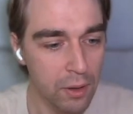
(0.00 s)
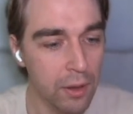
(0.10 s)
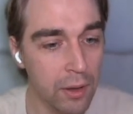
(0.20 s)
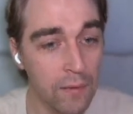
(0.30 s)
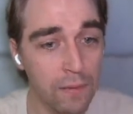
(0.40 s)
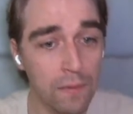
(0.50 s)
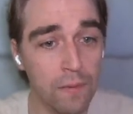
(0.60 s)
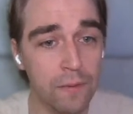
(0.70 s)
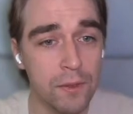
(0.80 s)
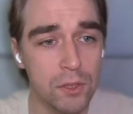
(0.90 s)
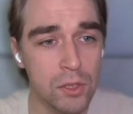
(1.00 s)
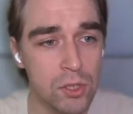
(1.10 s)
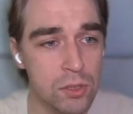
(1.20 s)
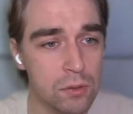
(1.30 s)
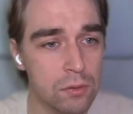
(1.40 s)
and this
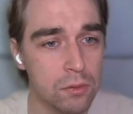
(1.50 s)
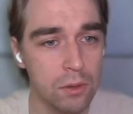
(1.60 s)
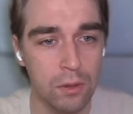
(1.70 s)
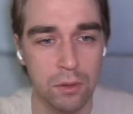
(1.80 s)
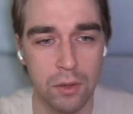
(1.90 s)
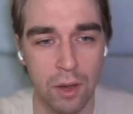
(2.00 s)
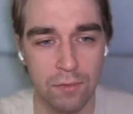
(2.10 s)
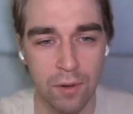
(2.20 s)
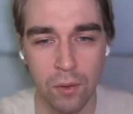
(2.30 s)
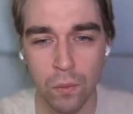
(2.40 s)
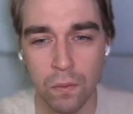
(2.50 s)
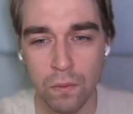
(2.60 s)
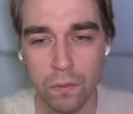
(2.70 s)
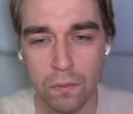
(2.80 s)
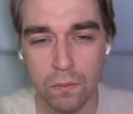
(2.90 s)
is, I
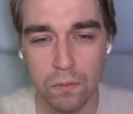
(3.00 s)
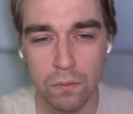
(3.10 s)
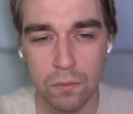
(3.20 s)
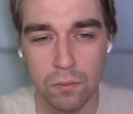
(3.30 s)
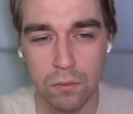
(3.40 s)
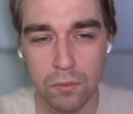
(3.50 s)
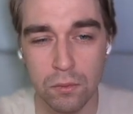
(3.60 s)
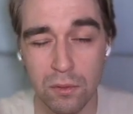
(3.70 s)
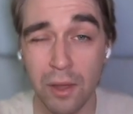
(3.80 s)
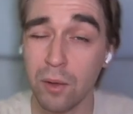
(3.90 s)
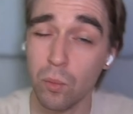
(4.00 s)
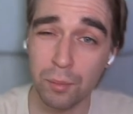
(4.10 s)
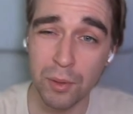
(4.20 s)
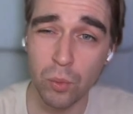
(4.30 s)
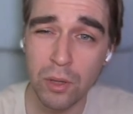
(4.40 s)
found, like,
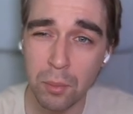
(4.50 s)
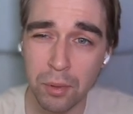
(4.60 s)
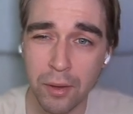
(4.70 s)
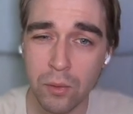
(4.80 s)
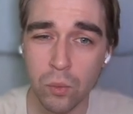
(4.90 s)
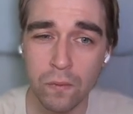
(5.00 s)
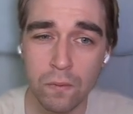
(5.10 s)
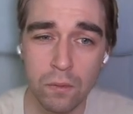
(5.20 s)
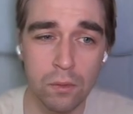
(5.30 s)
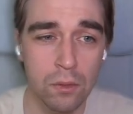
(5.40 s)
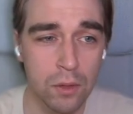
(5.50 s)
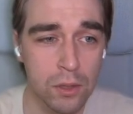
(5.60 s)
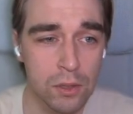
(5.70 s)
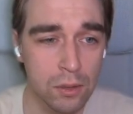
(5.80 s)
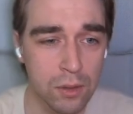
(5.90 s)
but when I played with
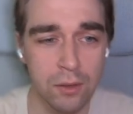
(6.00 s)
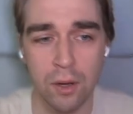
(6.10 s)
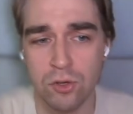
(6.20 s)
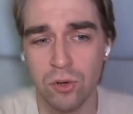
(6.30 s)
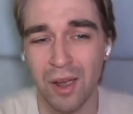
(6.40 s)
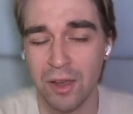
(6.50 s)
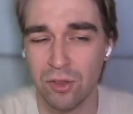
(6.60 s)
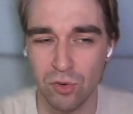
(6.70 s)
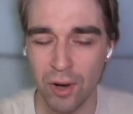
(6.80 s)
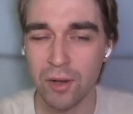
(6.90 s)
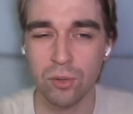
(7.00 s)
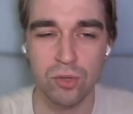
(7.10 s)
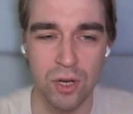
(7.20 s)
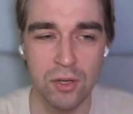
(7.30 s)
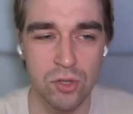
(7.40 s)
this architecture, I tried to
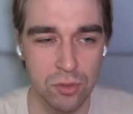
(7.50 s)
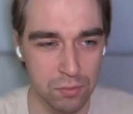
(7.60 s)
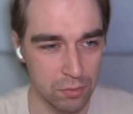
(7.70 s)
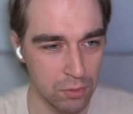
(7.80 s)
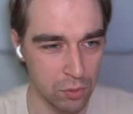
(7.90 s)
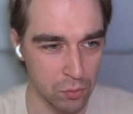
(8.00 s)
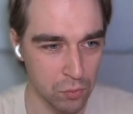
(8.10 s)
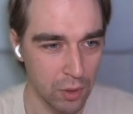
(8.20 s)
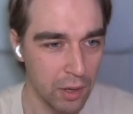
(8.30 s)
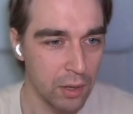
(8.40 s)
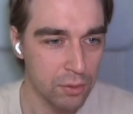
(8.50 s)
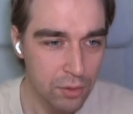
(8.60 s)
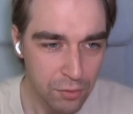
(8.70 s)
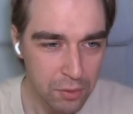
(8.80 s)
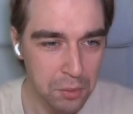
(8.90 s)
change
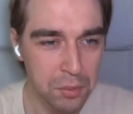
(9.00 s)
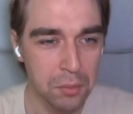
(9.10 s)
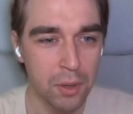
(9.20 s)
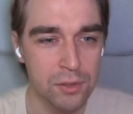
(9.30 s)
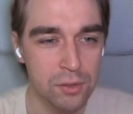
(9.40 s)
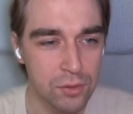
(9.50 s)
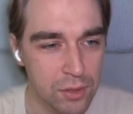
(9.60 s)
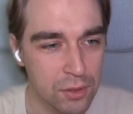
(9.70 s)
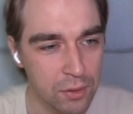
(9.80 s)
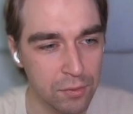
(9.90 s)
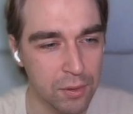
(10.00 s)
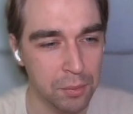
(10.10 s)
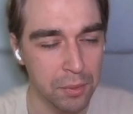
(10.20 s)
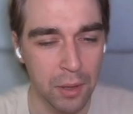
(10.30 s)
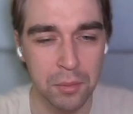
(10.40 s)
different optimizers and different
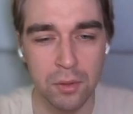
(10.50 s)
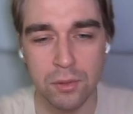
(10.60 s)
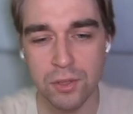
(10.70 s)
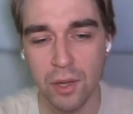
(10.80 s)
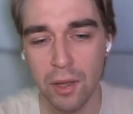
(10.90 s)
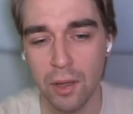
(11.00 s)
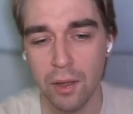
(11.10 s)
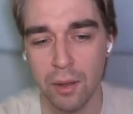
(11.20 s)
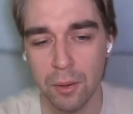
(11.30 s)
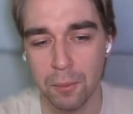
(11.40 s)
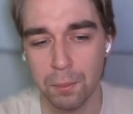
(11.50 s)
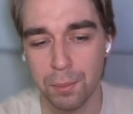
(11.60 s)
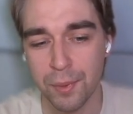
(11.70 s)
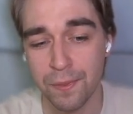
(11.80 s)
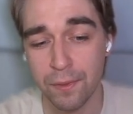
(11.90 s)
parameters,
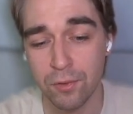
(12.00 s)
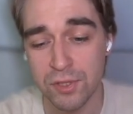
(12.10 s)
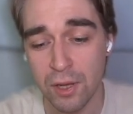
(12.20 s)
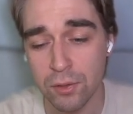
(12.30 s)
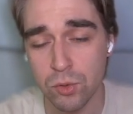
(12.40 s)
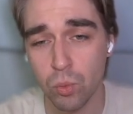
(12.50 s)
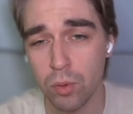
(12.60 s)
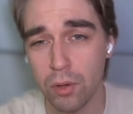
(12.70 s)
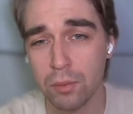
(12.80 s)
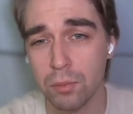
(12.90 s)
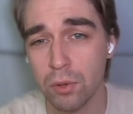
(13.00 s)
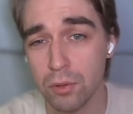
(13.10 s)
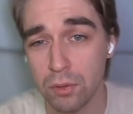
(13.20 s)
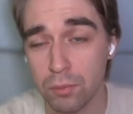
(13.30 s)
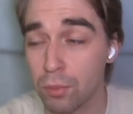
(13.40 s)
but the results were
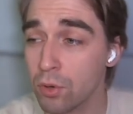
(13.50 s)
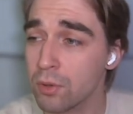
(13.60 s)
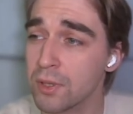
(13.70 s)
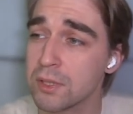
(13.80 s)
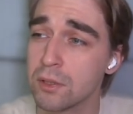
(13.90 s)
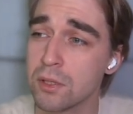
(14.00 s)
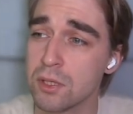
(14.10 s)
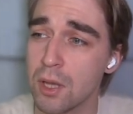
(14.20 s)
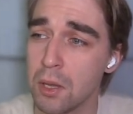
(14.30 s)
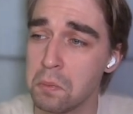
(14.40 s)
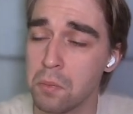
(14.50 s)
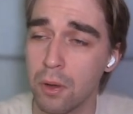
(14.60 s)
more or less the same